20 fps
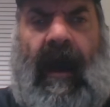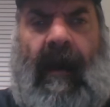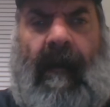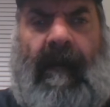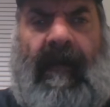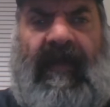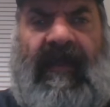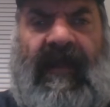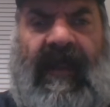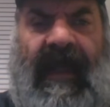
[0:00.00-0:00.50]

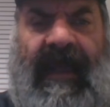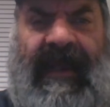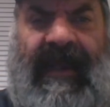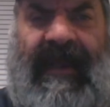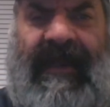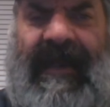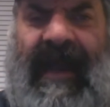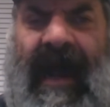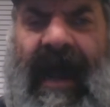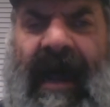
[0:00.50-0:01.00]
um, the
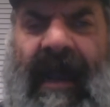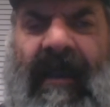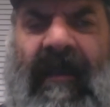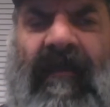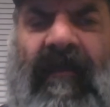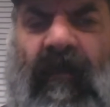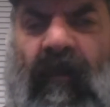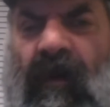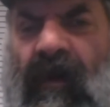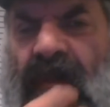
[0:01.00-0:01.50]
Lady Di
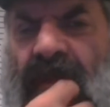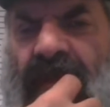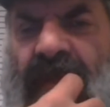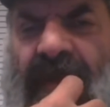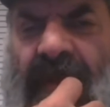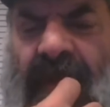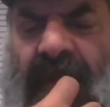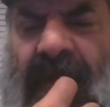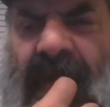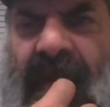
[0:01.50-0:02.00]
is
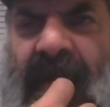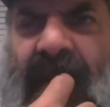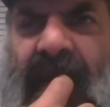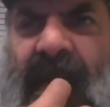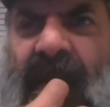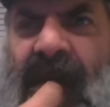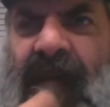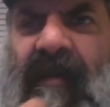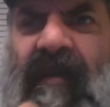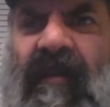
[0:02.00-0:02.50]
worth
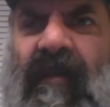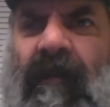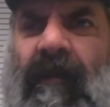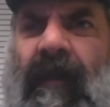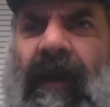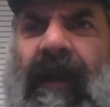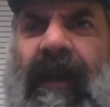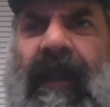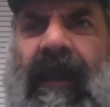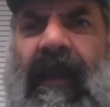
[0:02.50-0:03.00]
uh,
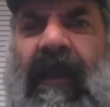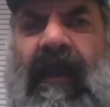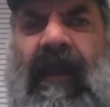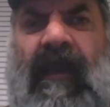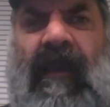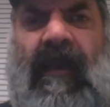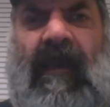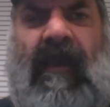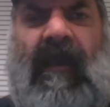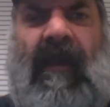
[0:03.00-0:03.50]
some
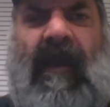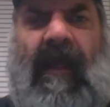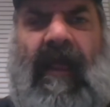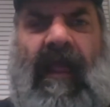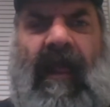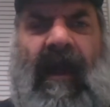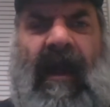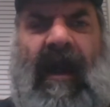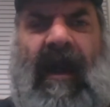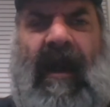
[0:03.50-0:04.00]
money.
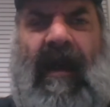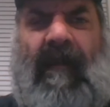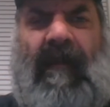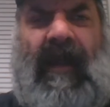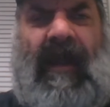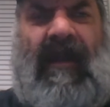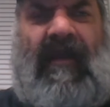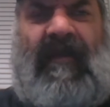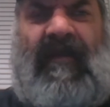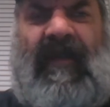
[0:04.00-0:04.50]

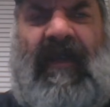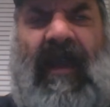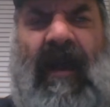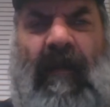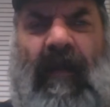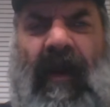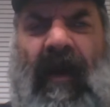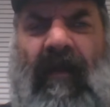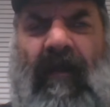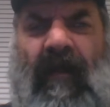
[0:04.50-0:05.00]
Um, and there's a
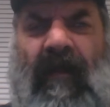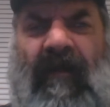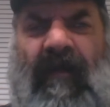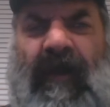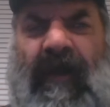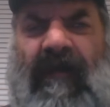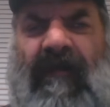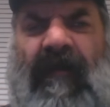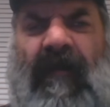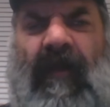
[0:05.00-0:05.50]
couple other
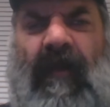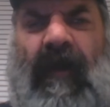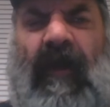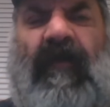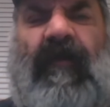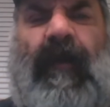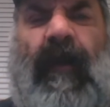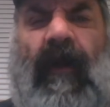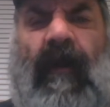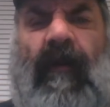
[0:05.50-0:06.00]
ones, but for the
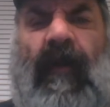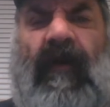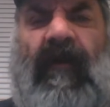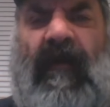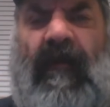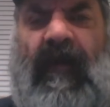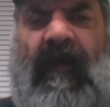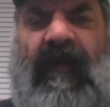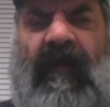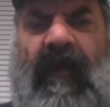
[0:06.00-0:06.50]
most part,
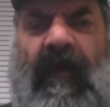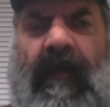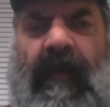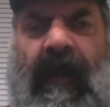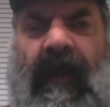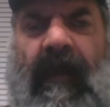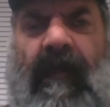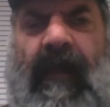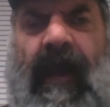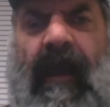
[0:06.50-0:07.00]
most, most
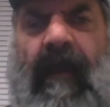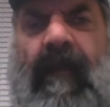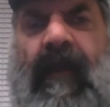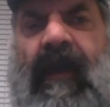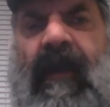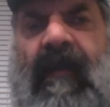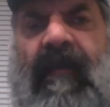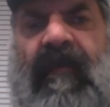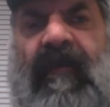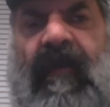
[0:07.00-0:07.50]
of the Beanie
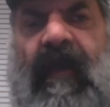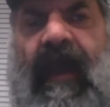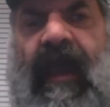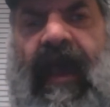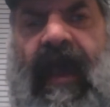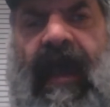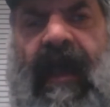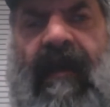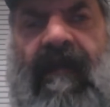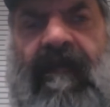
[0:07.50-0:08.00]
Babies
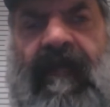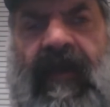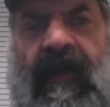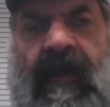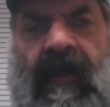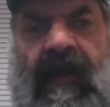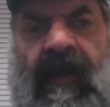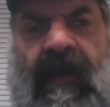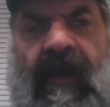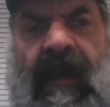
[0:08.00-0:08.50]
have
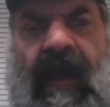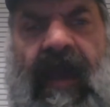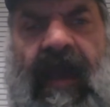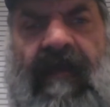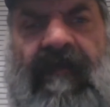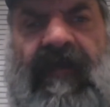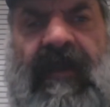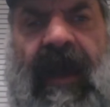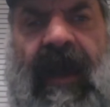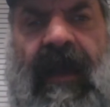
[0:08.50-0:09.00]

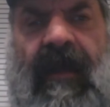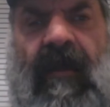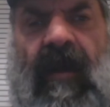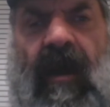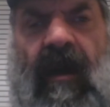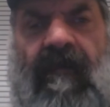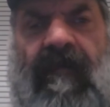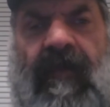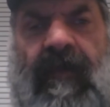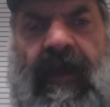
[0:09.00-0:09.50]
have died
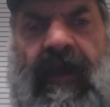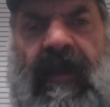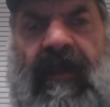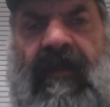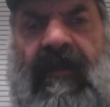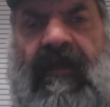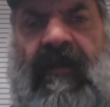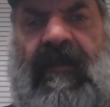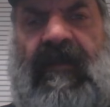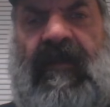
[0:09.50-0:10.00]
off. I
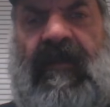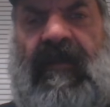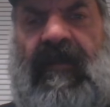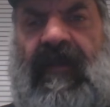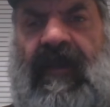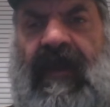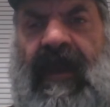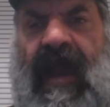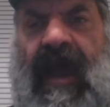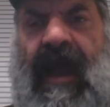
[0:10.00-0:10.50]
mean, they're
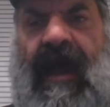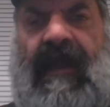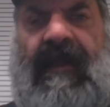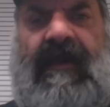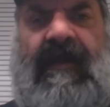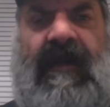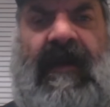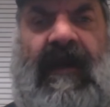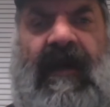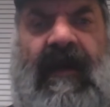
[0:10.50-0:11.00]
just
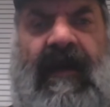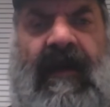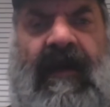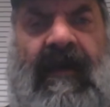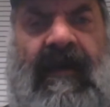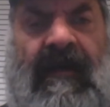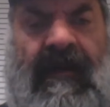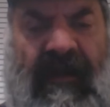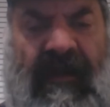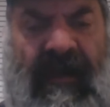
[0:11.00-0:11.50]
not.
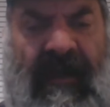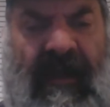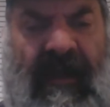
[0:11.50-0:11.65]
Uh,